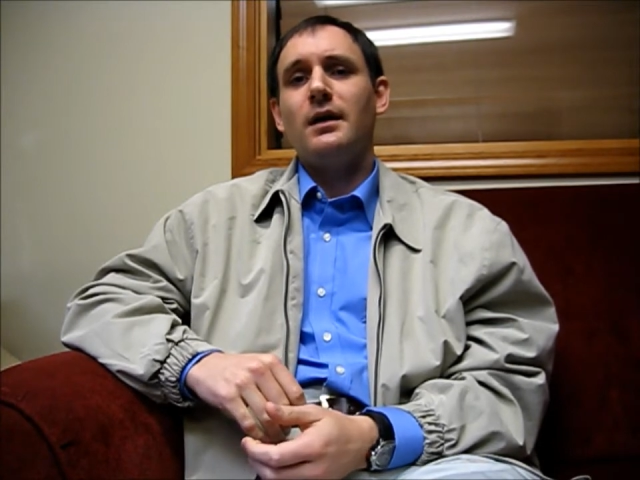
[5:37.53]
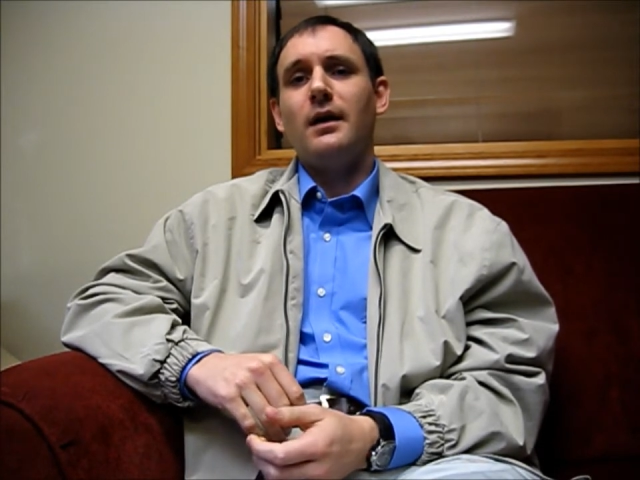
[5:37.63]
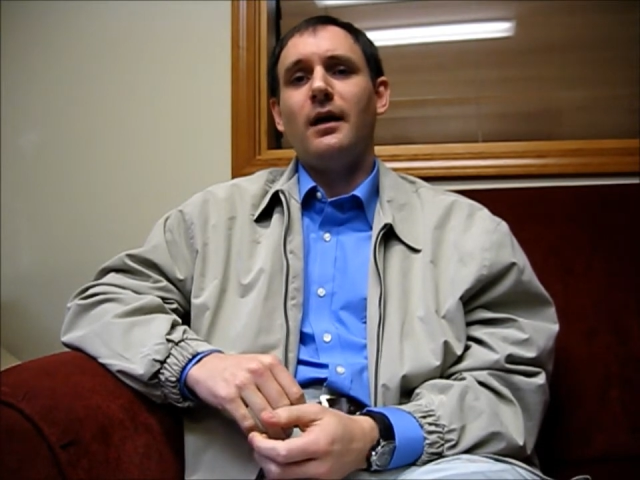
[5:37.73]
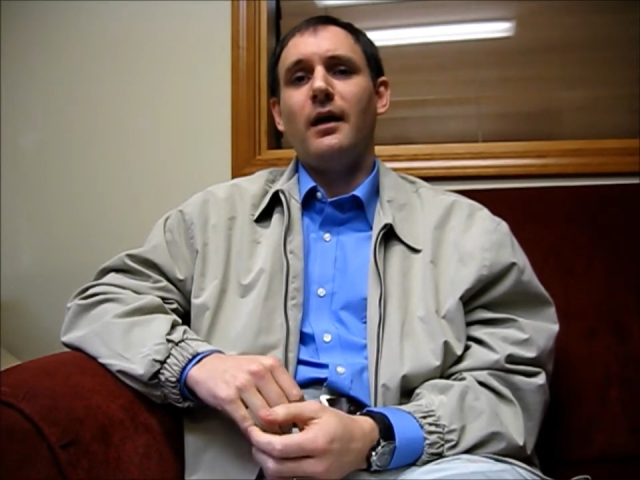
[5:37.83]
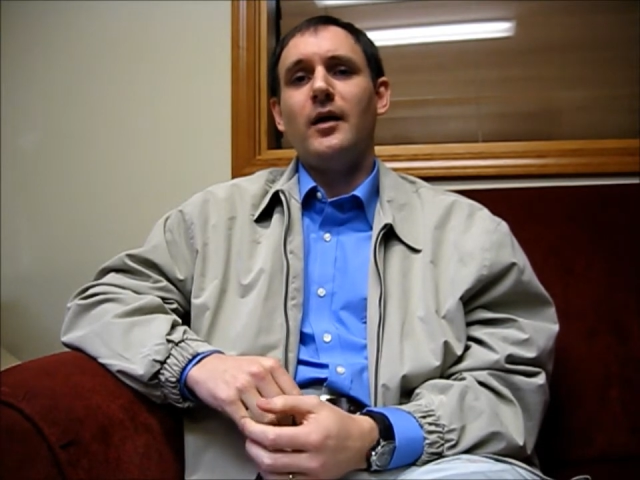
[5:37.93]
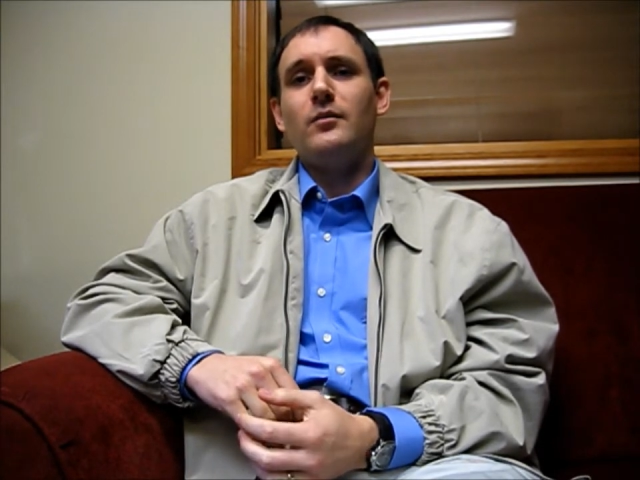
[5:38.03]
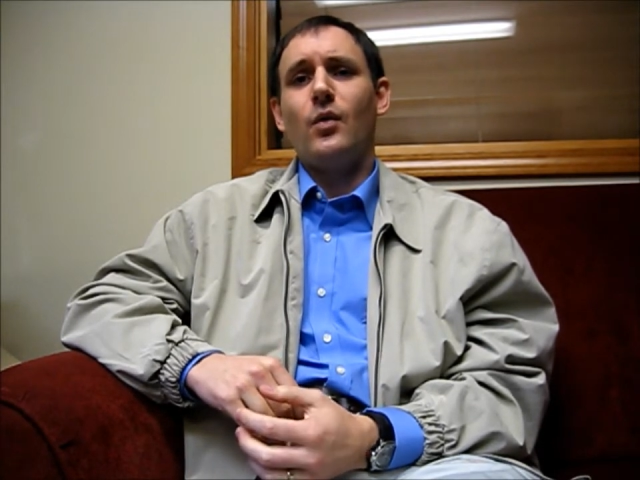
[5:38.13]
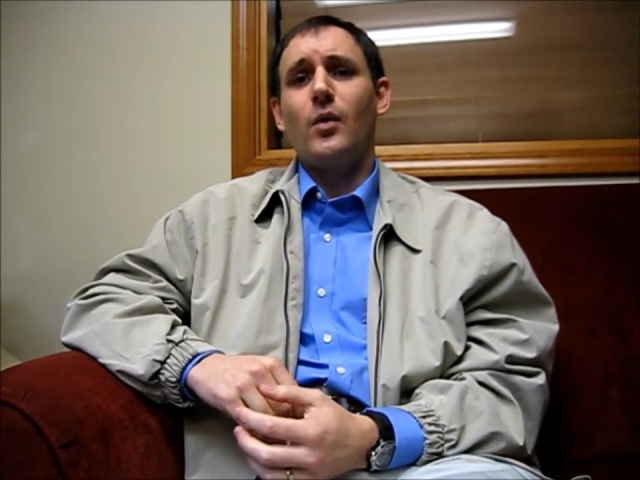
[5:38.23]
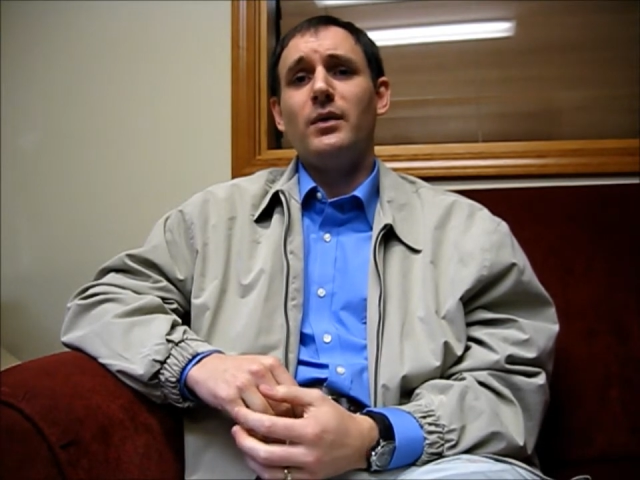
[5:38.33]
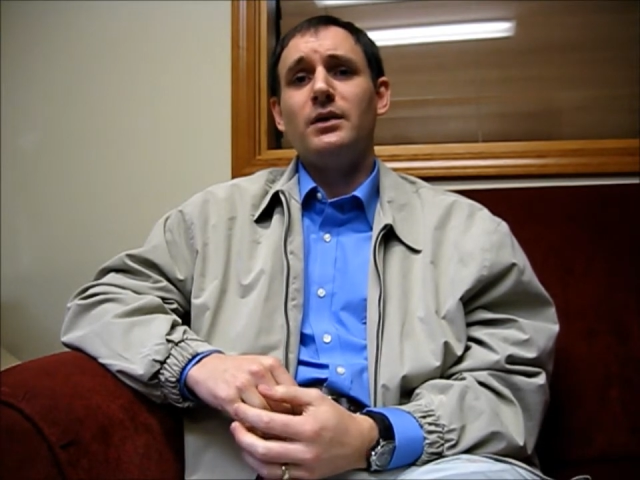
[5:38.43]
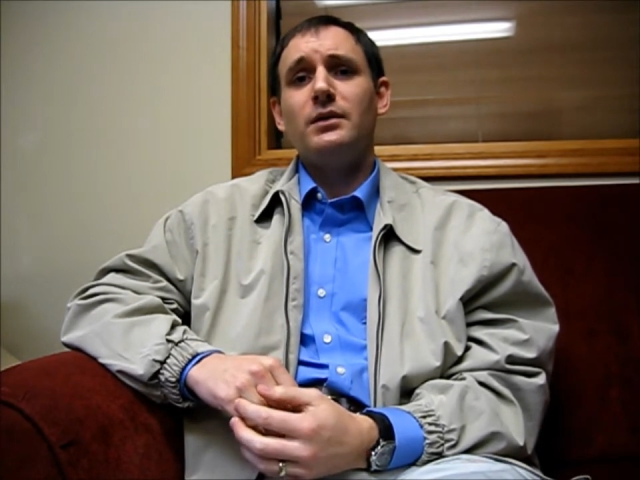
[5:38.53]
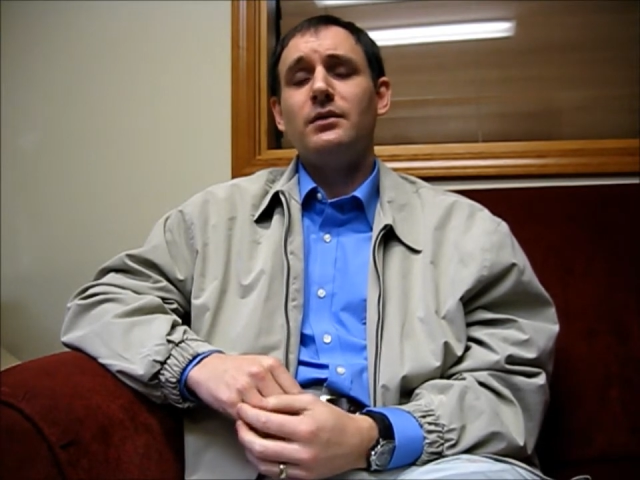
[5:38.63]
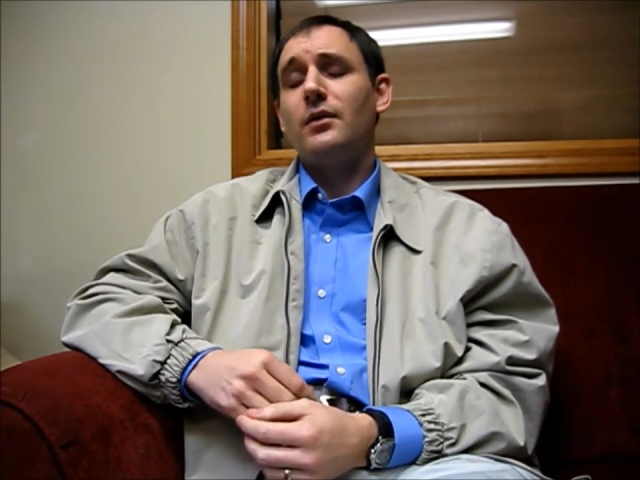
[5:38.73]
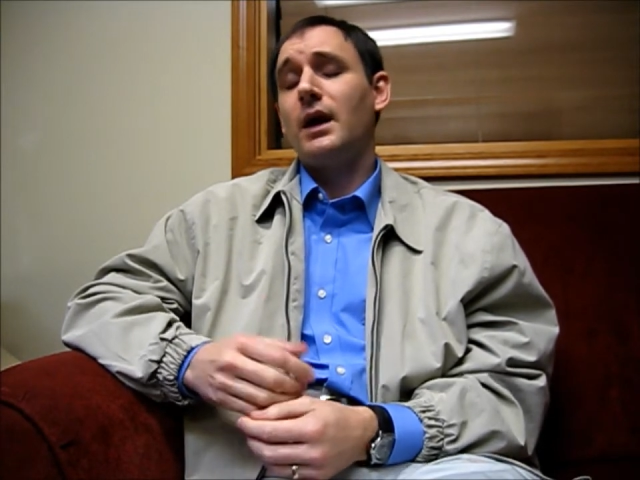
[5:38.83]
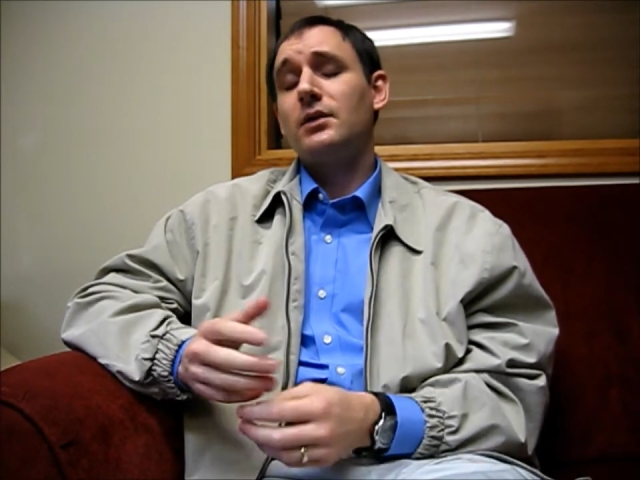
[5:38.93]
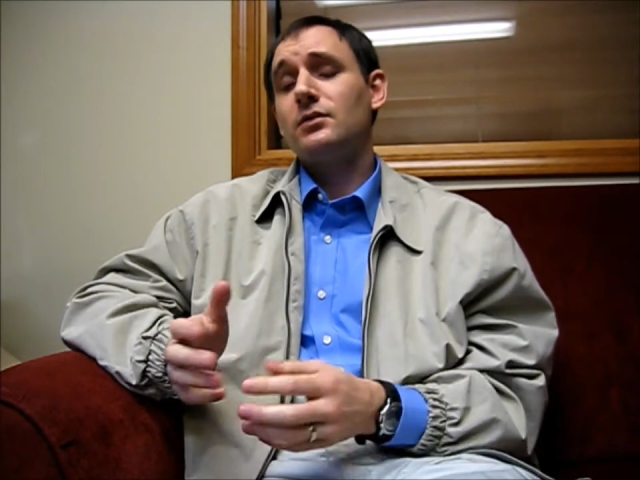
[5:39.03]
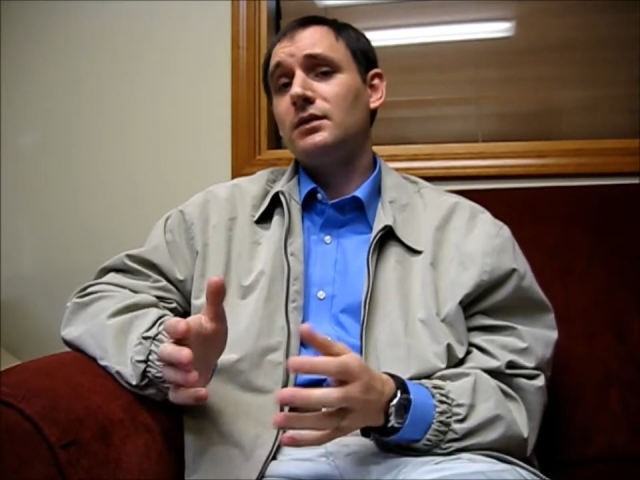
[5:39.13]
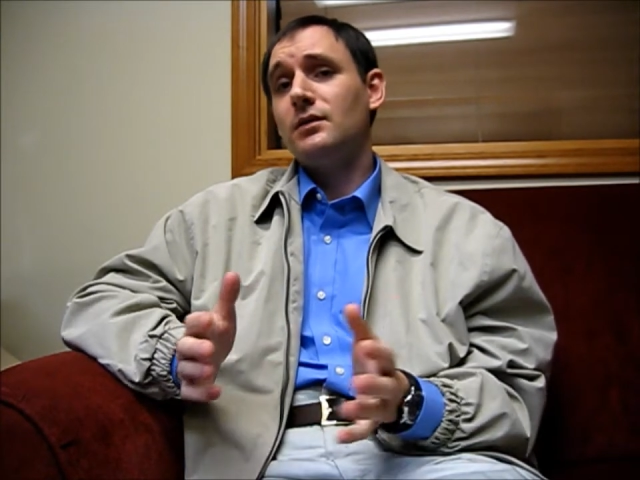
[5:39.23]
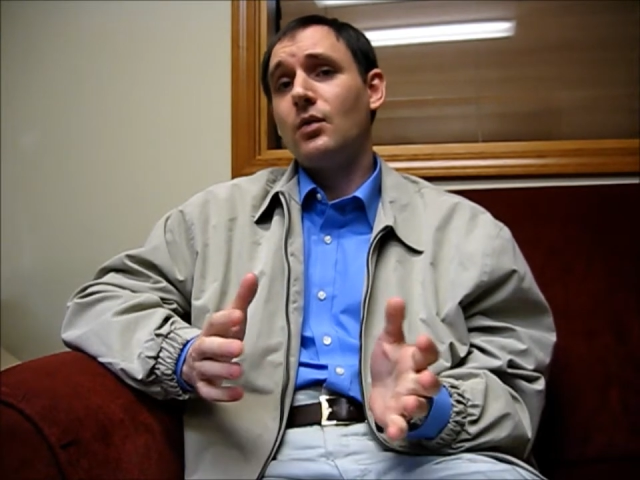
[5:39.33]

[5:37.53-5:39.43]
uh, and Mormons, they're actually